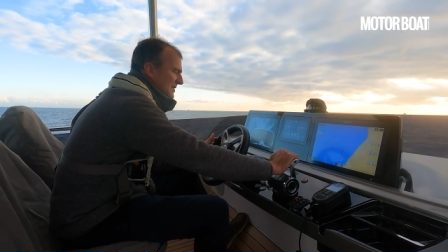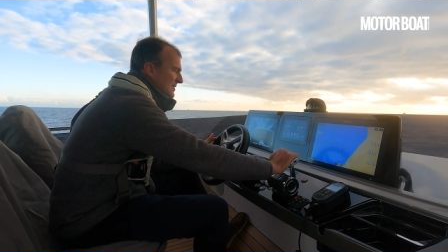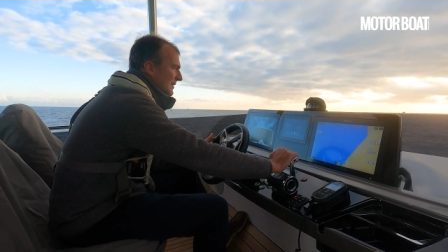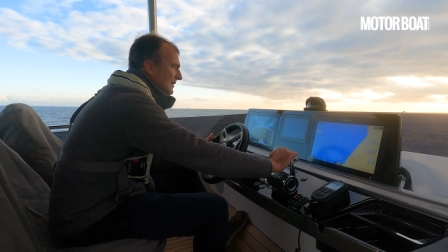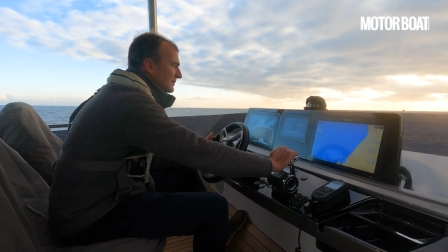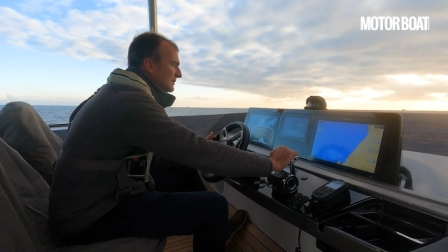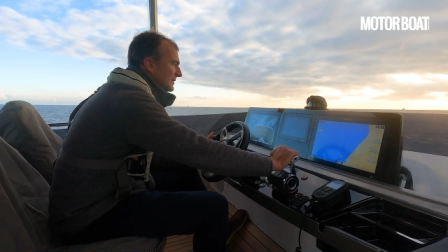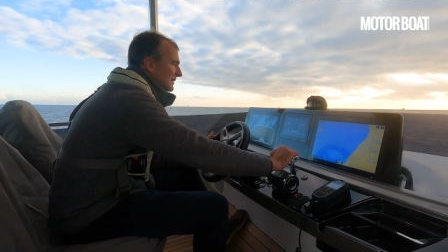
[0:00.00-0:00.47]

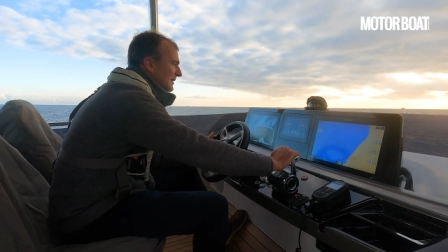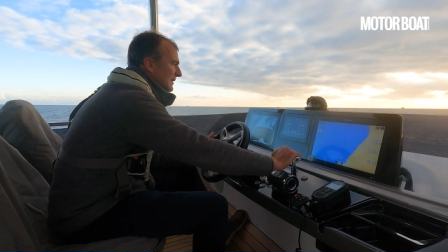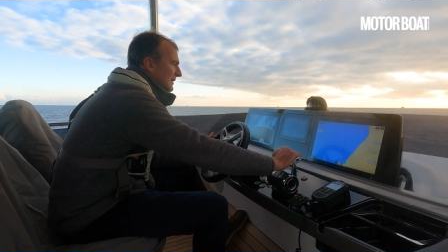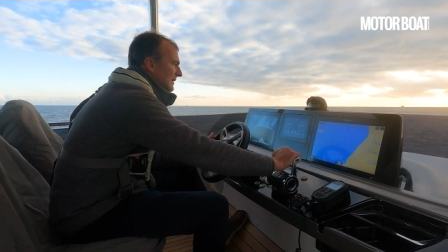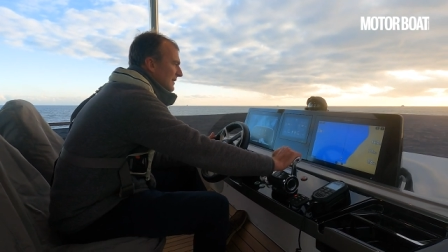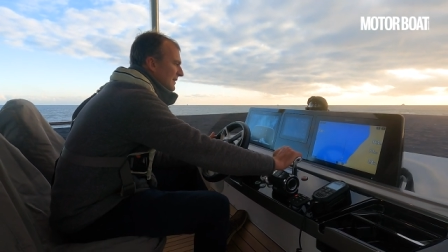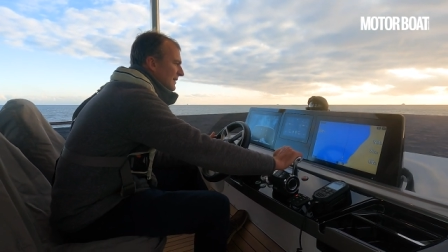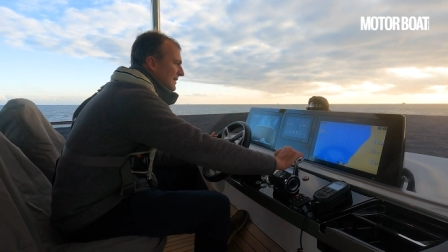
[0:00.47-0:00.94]
So
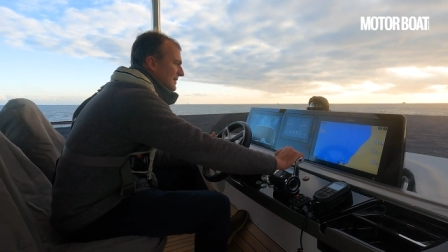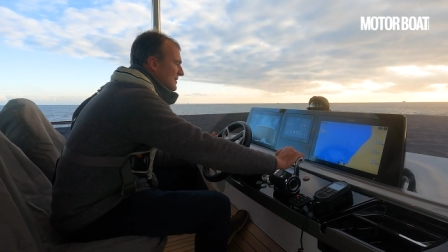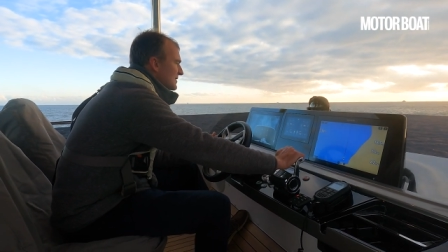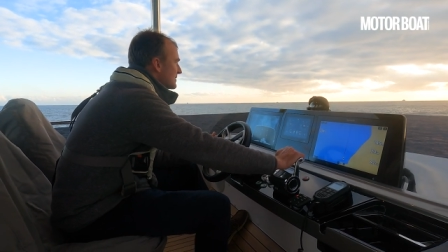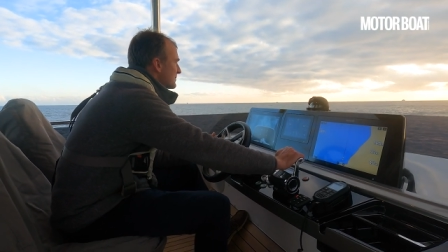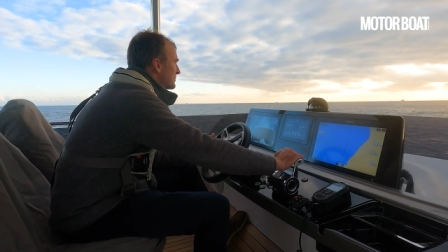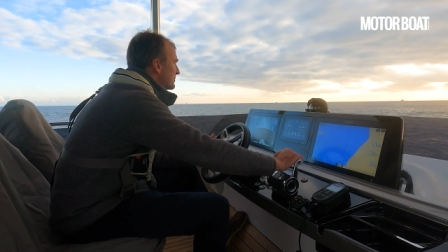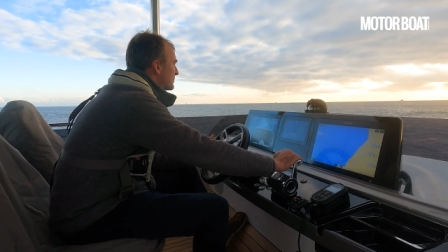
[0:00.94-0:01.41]

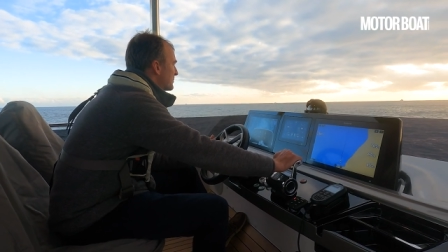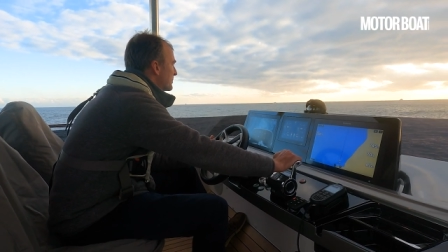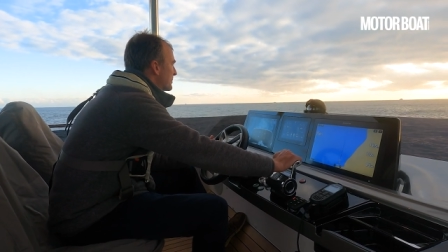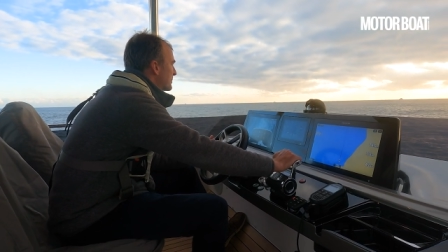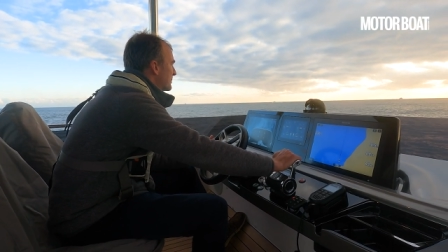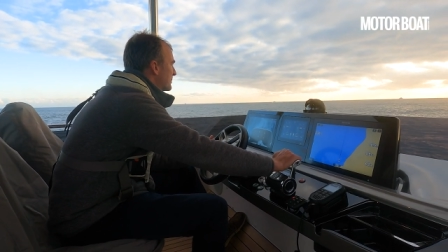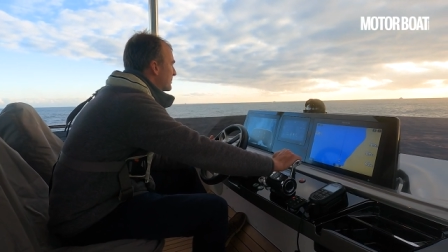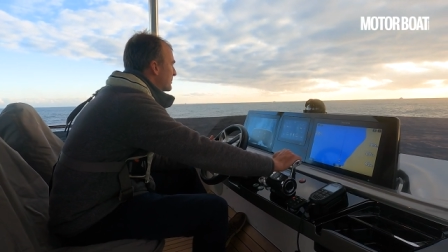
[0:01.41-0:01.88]
let's
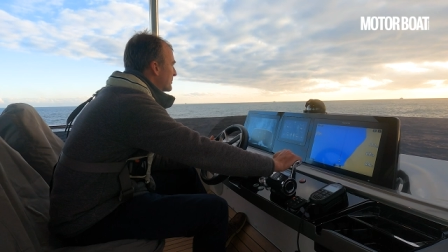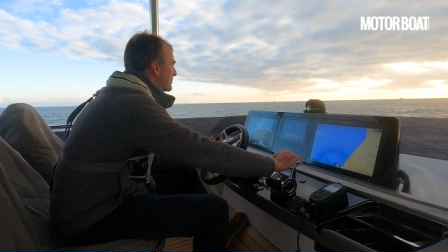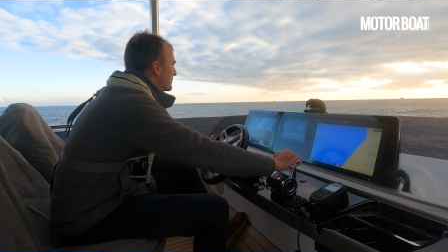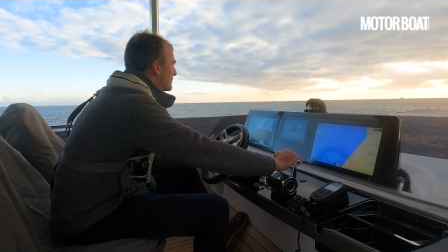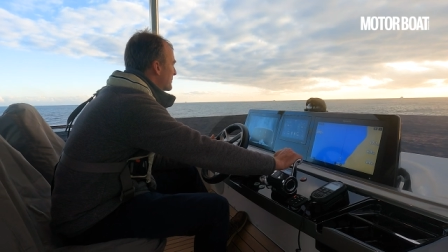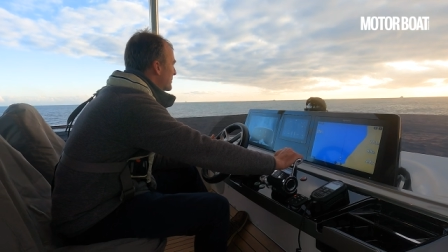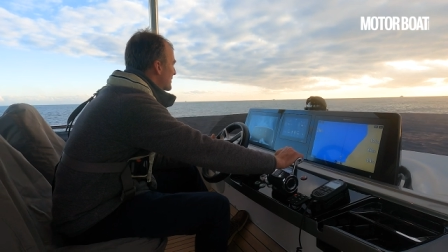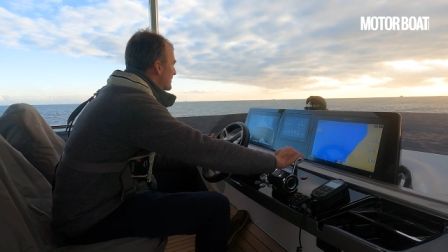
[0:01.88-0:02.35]

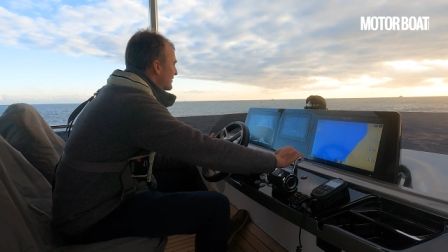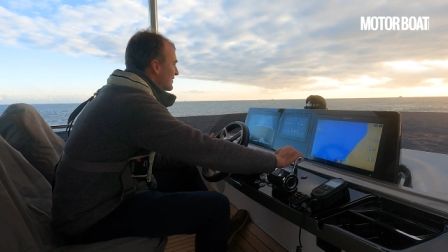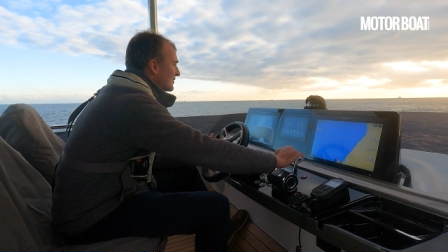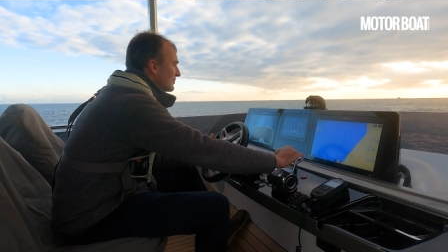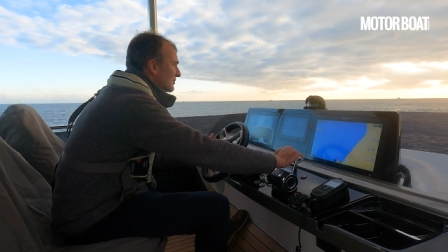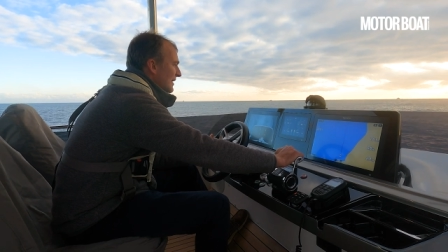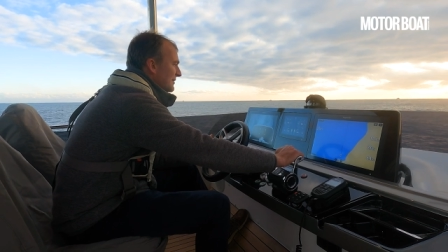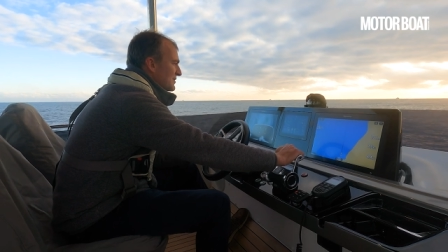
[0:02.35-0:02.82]
put a
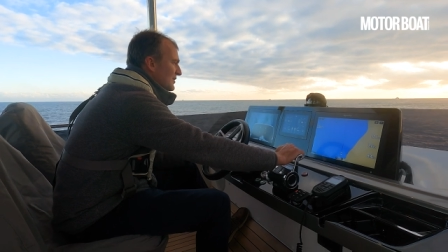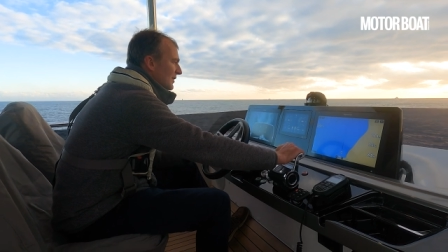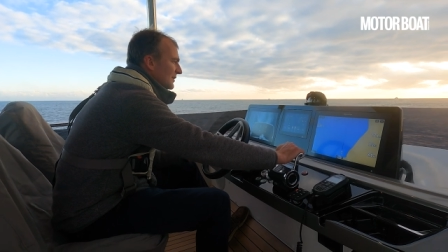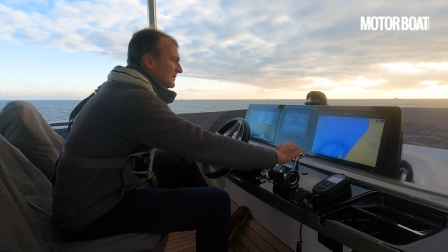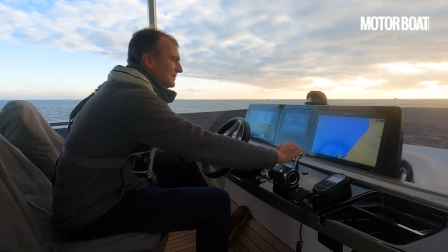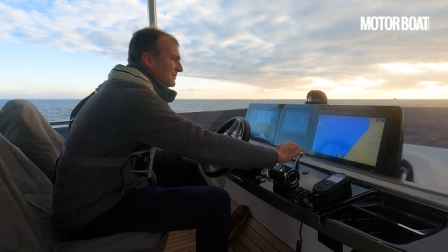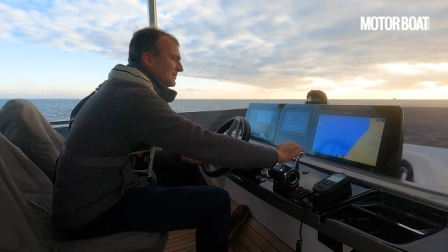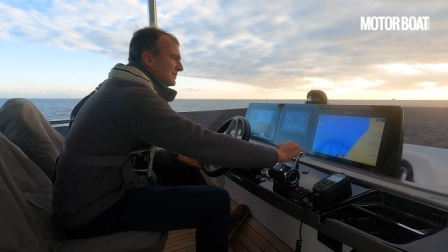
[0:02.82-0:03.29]
few revs
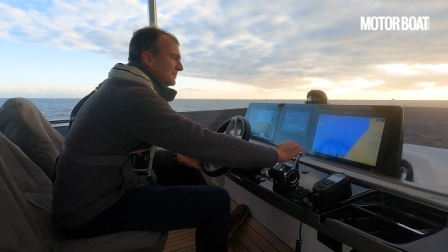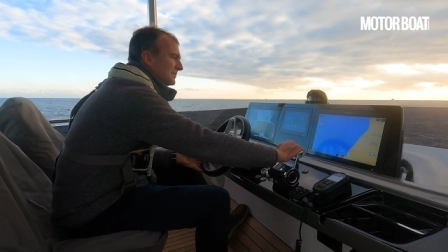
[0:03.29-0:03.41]
on.